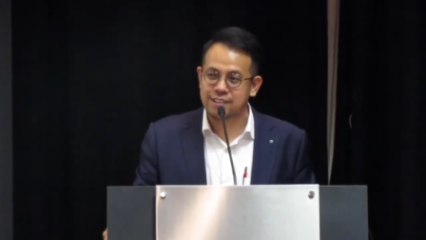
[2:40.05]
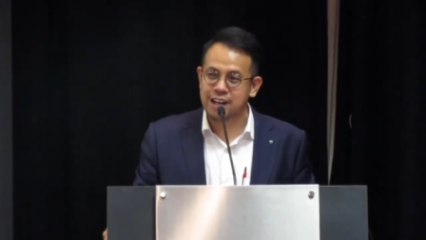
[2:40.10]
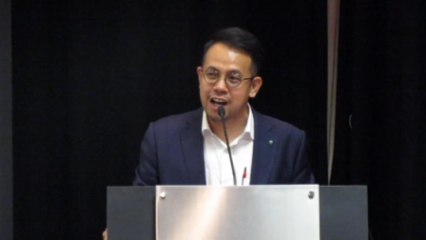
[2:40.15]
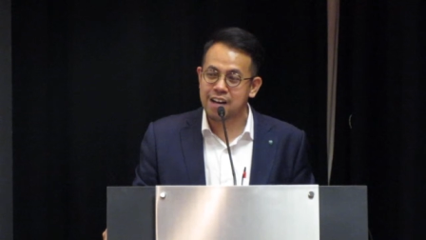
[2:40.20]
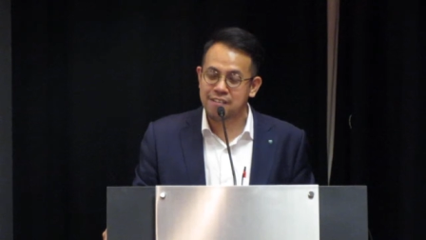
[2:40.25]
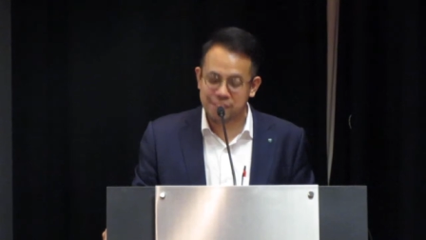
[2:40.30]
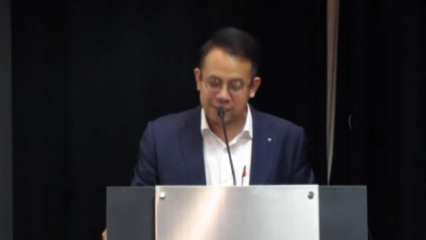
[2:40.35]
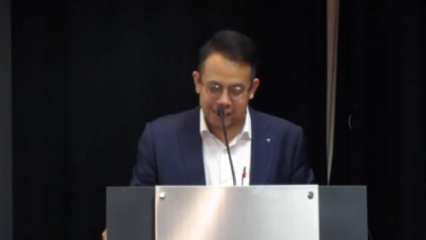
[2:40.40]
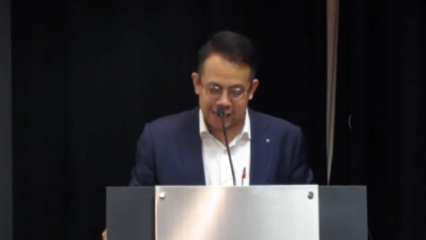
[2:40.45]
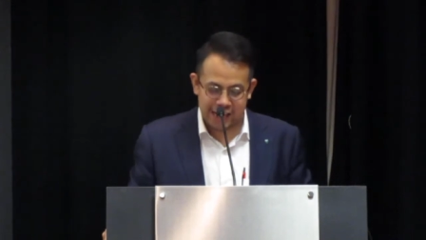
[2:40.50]

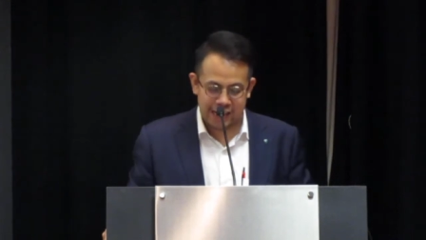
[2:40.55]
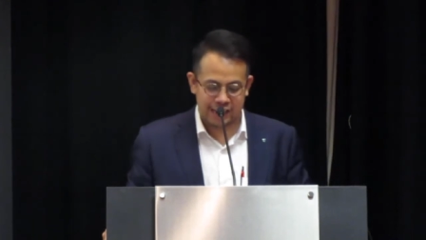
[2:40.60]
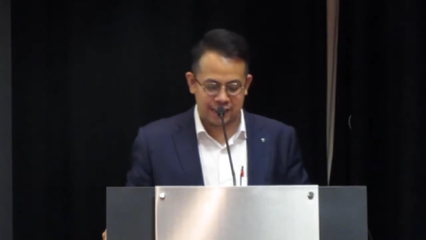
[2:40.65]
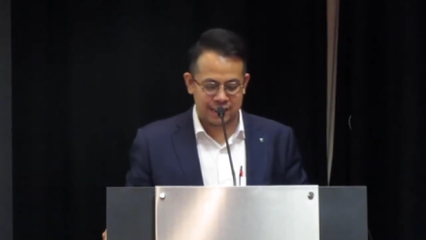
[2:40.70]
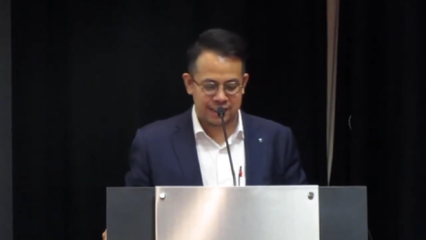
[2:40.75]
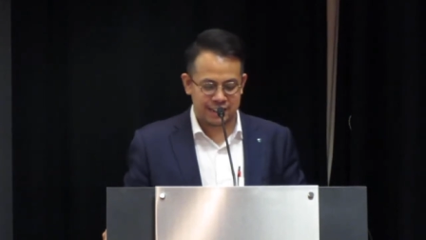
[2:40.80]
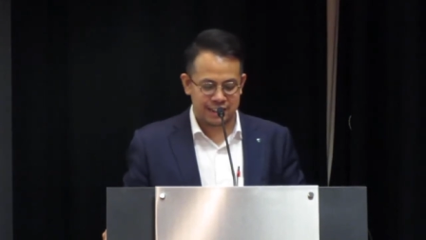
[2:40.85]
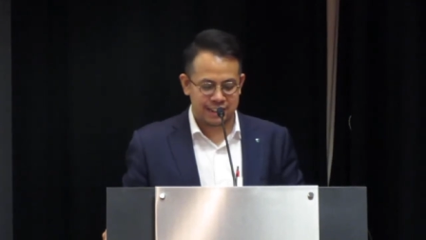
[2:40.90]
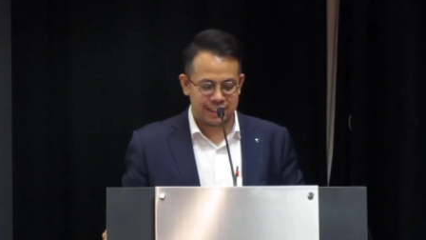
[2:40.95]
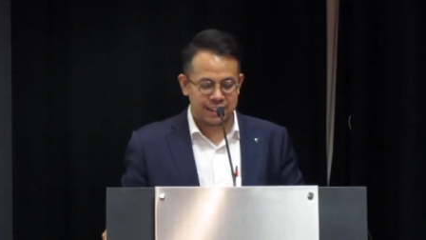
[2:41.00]
Harvey
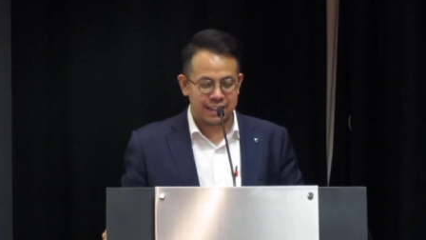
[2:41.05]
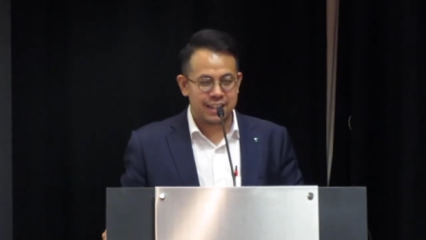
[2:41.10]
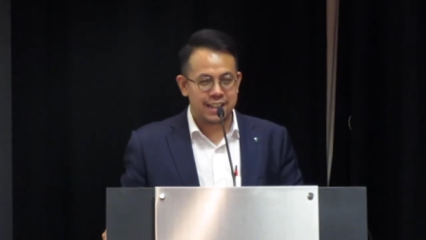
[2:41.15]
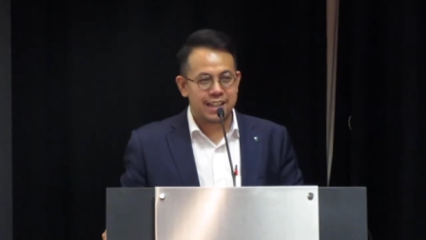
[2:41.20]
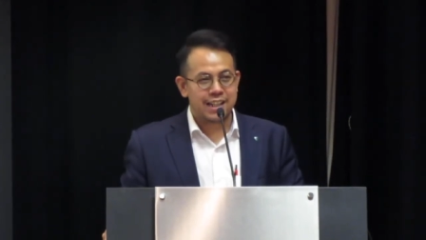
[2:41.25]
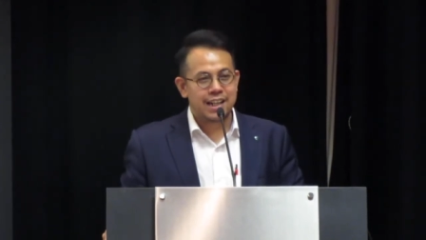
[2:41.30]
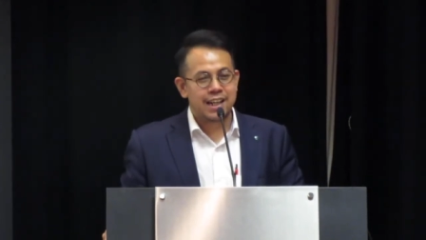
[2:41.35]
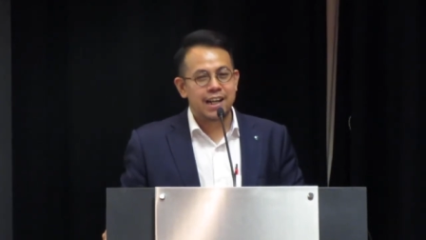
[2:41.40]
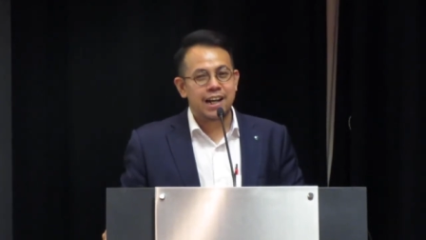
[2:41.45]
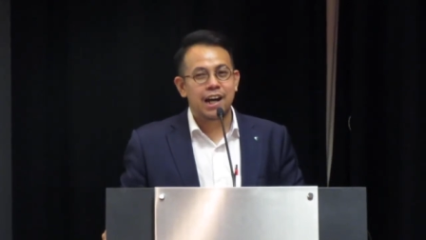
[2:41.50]
Dent,
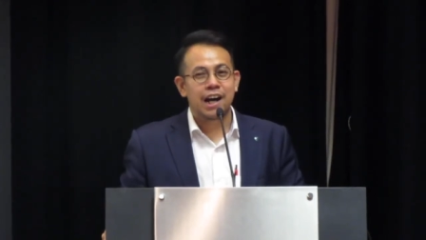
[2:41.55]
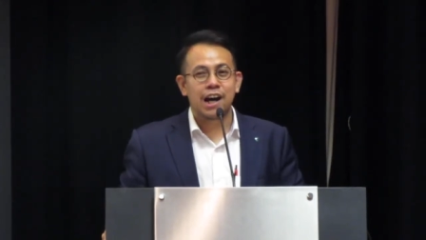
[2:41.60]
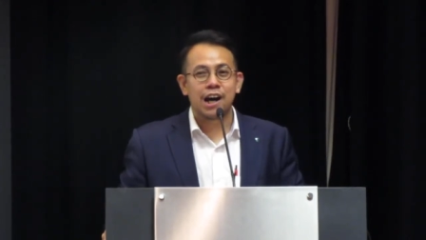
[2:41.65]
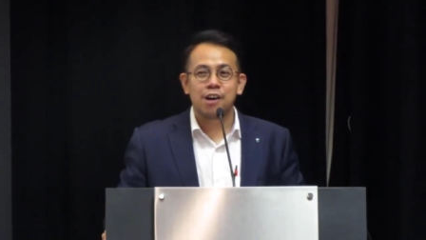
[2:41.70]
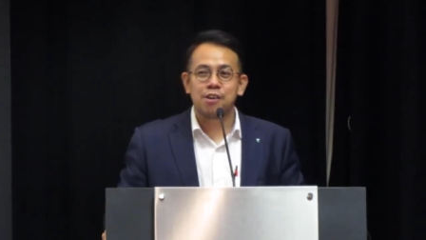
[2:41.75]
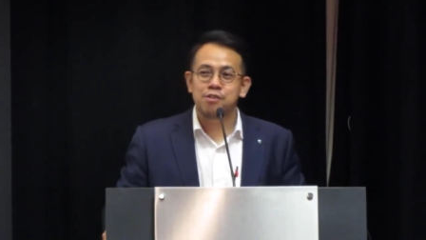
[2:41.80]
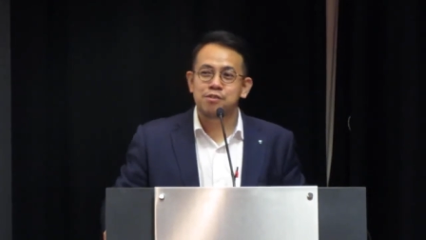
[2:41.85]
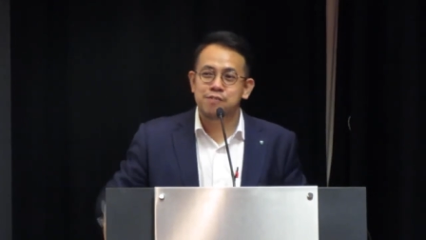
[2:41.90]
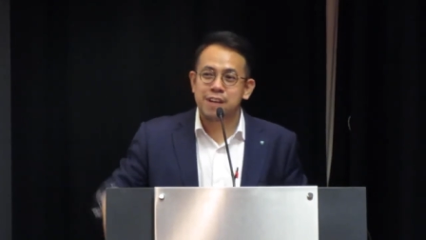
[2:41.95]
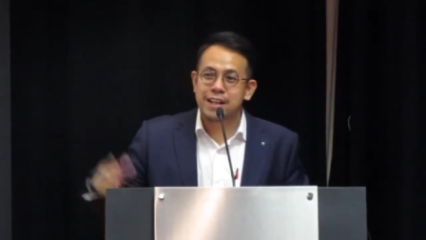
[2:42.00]

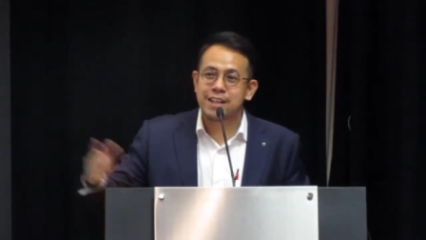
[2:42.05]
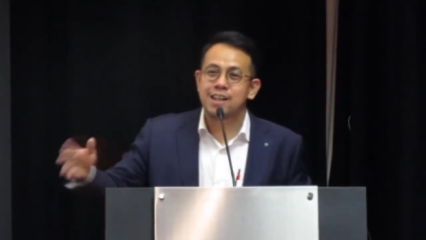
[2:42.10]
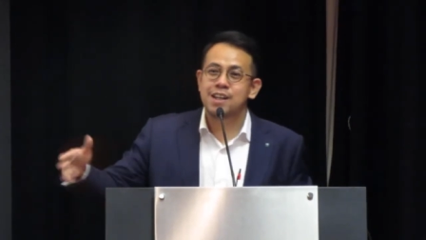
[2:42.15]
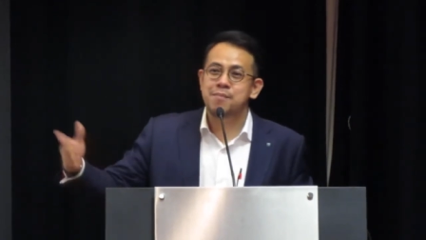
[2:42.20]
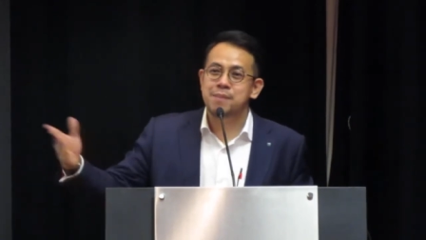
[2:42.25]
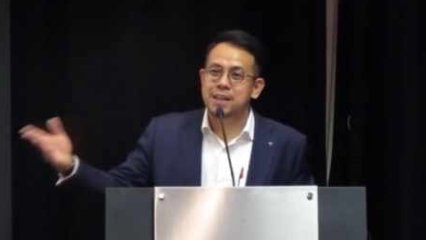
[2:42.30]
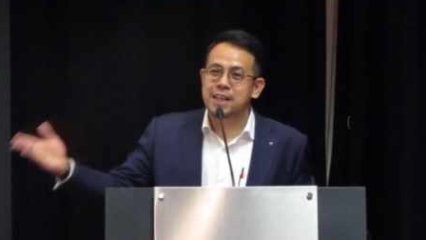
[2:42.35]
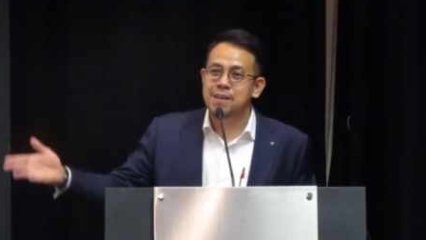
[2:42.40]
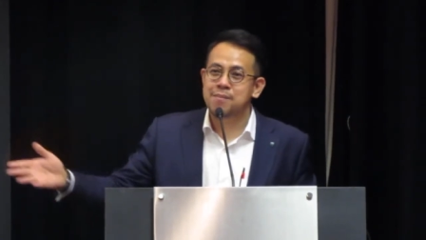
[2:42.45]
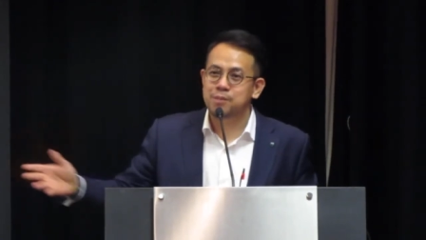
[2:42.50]
who finally
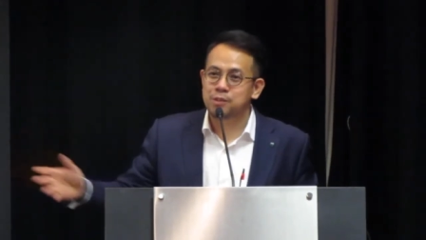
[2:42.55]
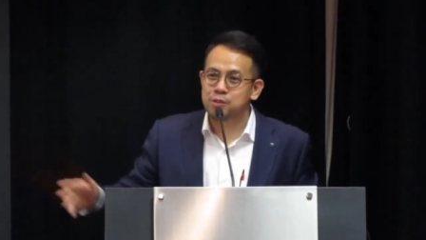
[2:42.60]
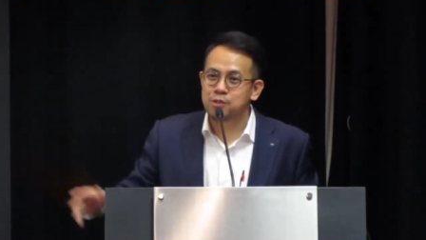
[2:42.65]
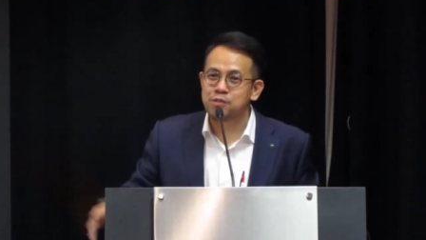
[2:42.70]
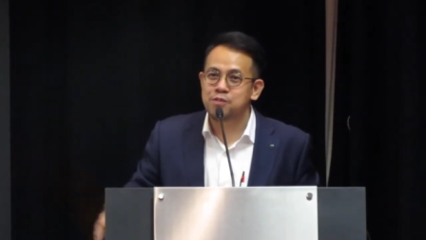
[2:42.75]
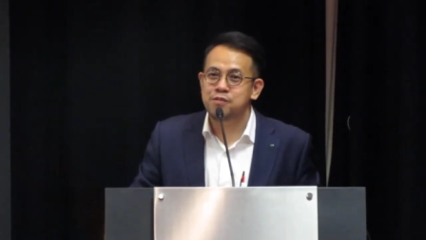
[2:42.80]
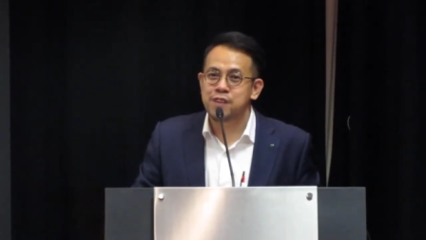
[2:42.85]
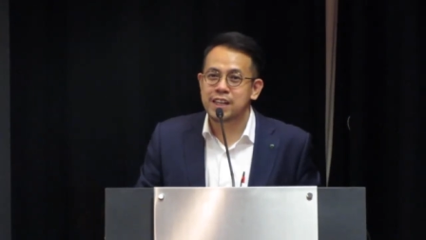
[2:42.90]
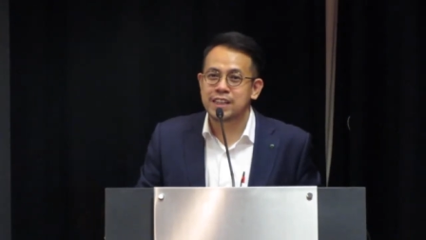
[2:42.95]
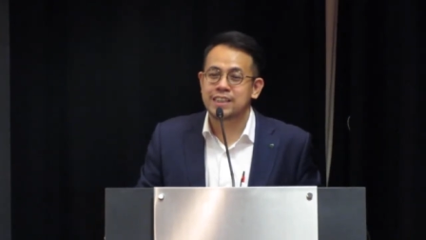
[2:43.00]
became
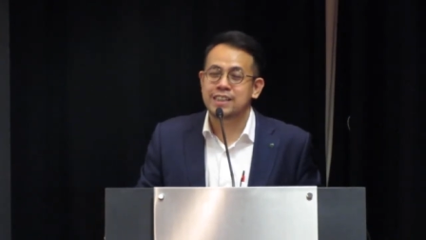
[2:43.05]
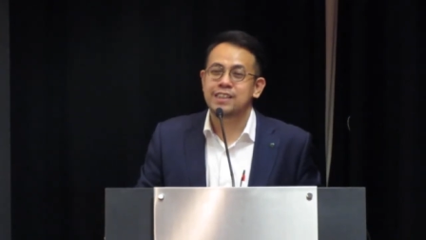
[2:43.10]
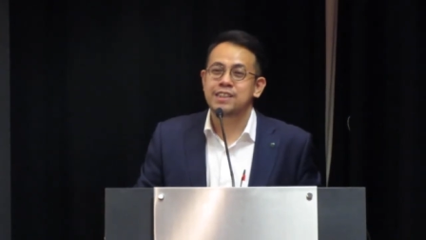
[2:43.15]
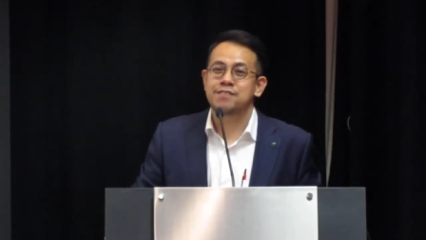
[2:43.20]
Two-Face,